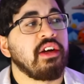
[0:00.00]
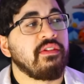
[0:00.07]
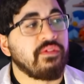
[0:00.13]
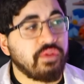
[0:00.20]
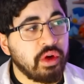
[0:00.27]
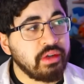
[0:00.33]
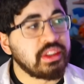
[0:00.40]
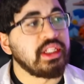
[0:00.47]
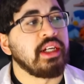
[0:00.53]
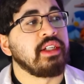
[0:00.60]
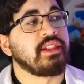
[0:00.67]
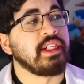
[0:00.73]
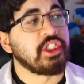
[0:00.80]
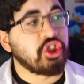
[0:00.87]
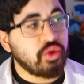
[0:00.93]
fruits,
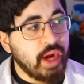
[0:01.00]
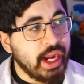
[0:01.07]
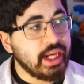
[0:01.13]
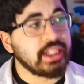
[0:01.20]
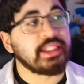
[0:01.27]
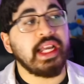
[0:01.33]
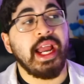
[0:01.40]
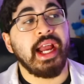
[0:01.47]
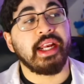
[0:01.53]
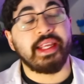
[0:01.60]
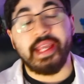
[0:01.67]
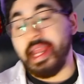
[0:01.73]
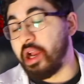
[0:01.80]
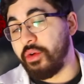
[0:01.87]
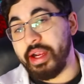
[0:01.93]
detritus, and
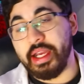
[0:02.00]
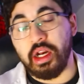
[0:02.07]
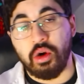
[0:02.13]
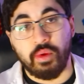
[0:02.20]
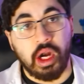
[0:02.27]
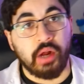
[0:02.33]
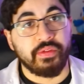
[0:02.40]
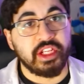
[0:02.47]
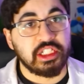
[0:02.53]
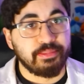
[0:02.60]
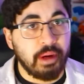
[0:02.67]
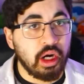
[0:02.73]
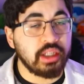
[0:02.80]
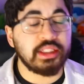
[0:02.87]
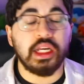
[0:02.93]
carrion around these
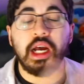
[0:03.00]
parts.